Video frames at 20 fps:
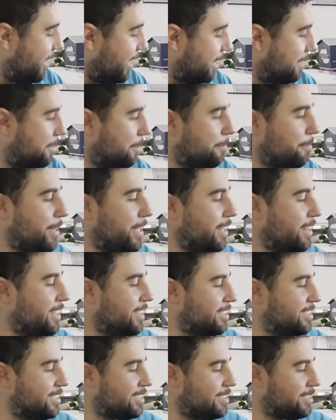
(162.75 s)
Like, to me,
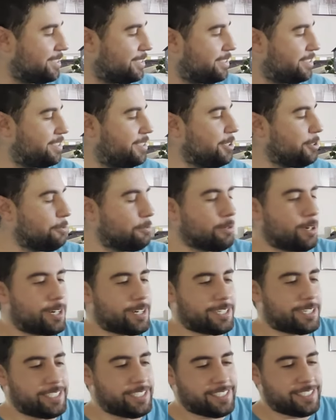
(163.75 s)
this still
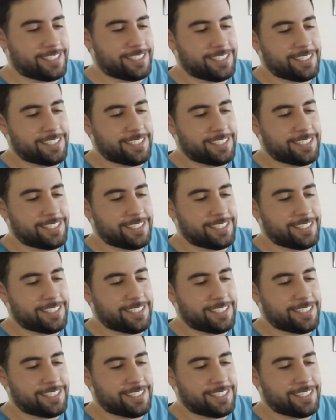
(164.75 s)
works.